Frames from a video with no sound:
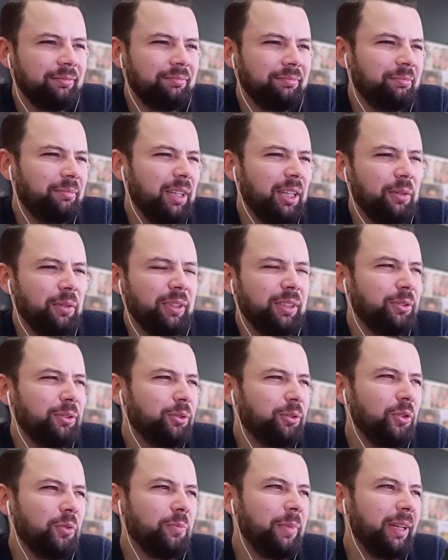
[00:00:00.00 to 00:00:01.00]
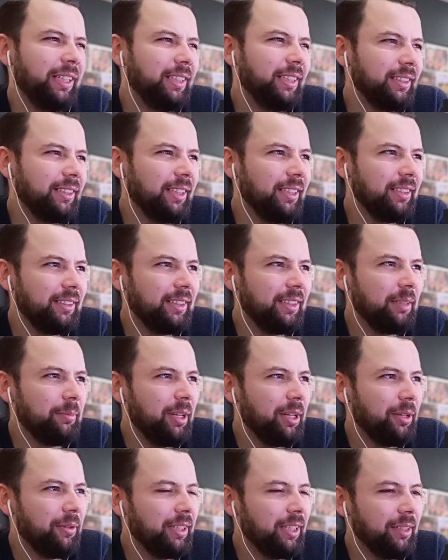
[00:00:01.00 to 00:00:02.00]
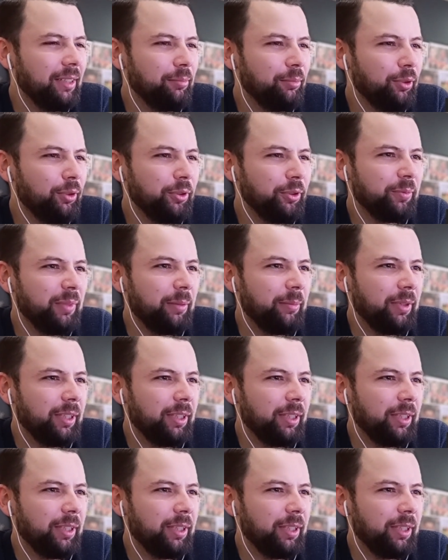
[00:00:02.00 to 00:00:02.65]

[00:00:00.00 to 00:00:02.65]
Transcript: By the way, so many states in America. Blows my mind.